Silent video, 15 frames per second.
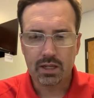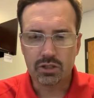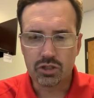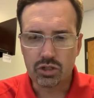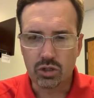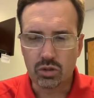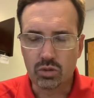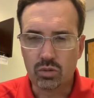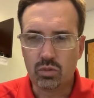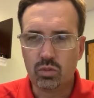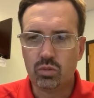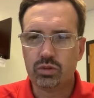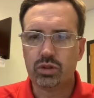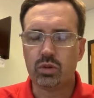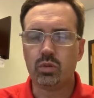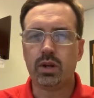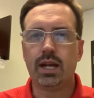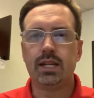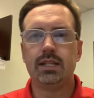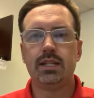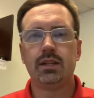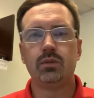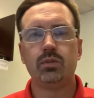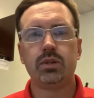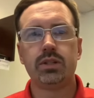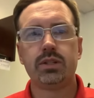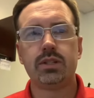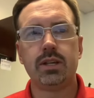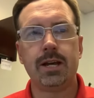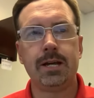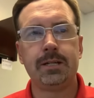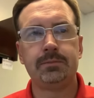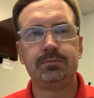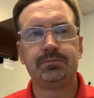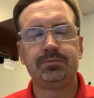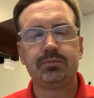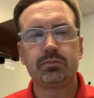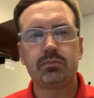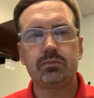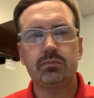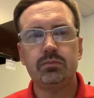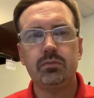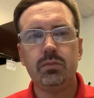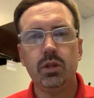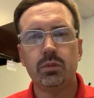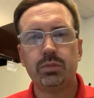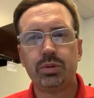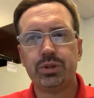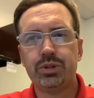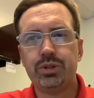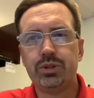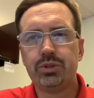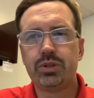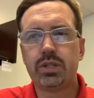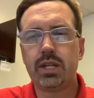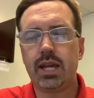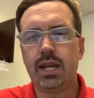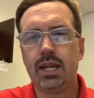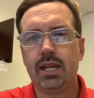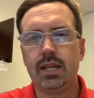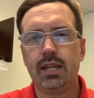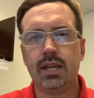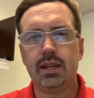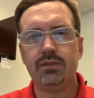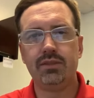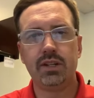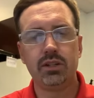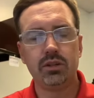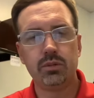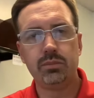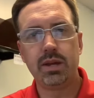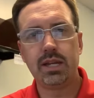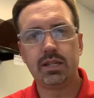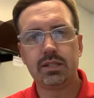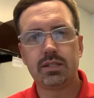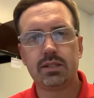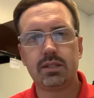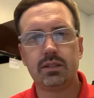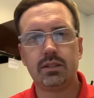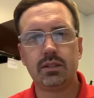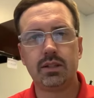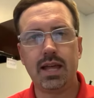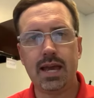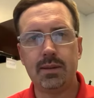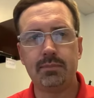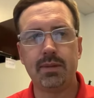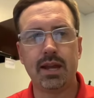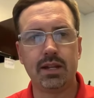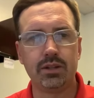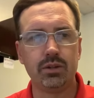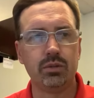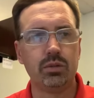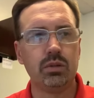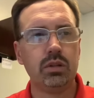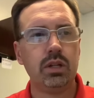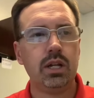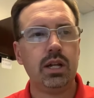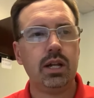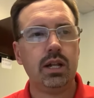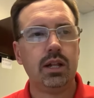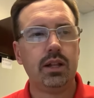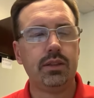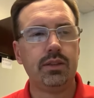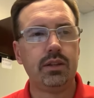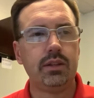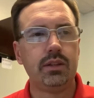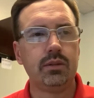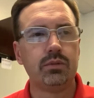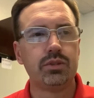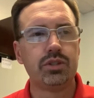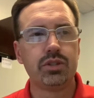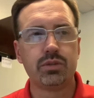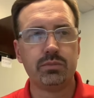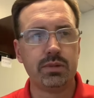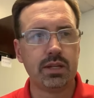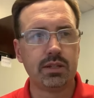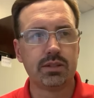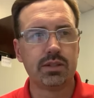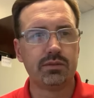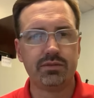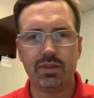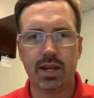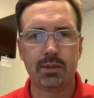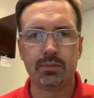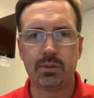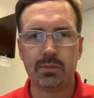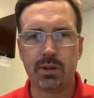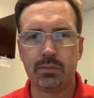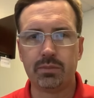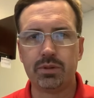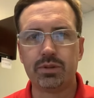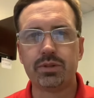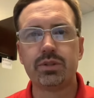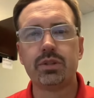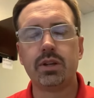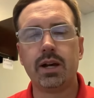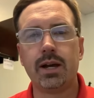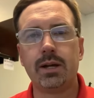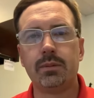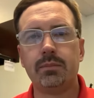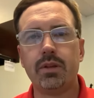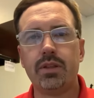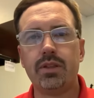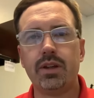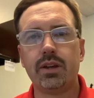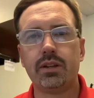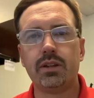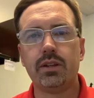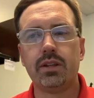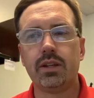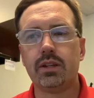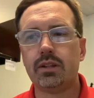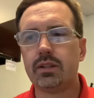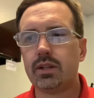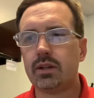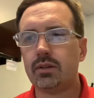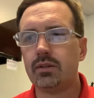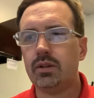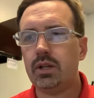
so what I did was produced a video-based lab manual that was just me and some family members that